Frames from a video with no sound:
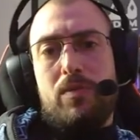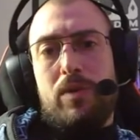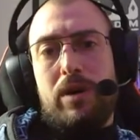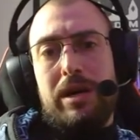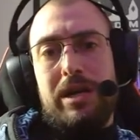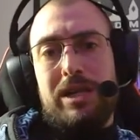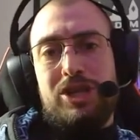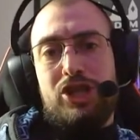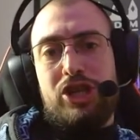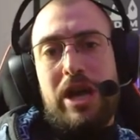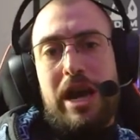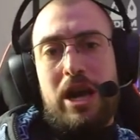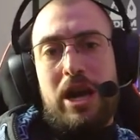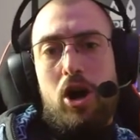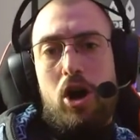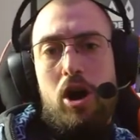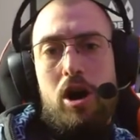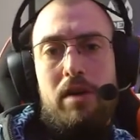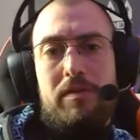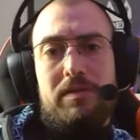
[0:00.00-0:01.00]
we're going to check
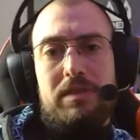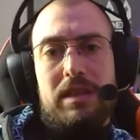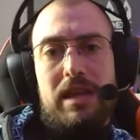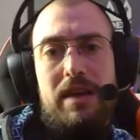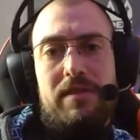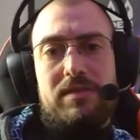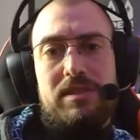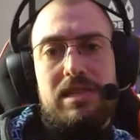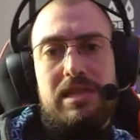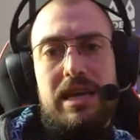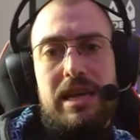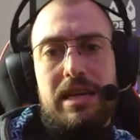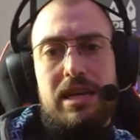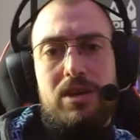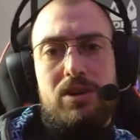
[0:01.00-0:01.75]
off left stick.